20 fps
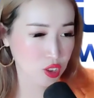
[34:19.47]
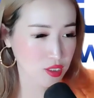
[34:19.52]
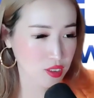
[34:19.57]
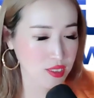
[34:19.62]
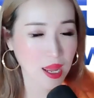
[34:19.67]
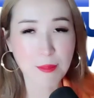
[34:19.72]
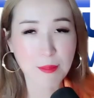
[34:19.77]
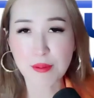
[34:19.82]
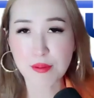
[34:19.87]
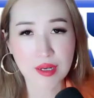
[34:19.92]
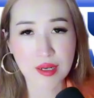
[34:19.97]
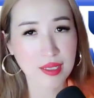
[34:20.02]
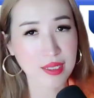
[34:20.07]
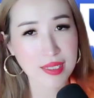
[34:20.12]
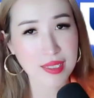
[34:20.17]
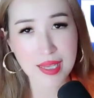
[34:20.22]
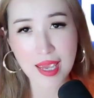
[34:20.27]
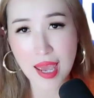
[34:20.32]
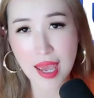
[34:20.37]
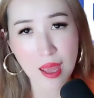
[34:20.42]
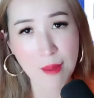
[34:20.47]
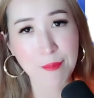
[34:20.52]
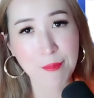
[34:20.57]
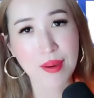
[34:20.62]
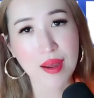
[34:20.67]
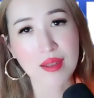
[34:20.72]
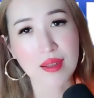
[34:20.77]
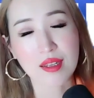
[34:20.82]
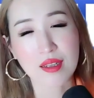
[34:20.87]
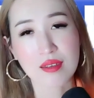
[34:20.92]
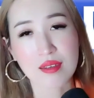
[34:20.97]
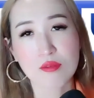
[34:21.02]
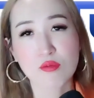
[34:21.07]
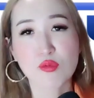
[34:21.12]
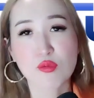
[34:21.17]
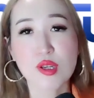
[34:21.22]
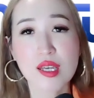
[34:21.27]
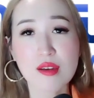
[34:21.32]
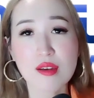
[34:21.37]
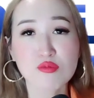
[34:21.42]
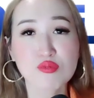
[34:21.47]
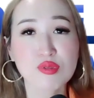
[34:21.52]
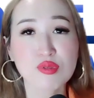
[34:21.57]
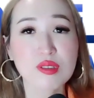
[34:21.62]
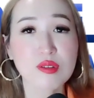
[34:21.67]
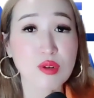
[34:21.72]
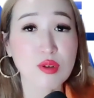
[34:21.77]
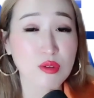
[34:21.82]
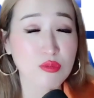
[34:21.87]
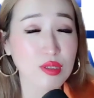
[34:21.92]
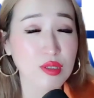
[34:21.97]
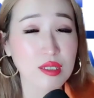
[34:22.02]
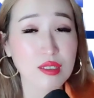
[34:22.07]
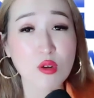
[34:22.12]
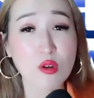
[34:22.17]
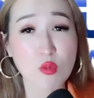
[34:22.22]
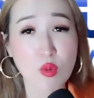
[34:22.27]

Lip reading: separated yet, but we really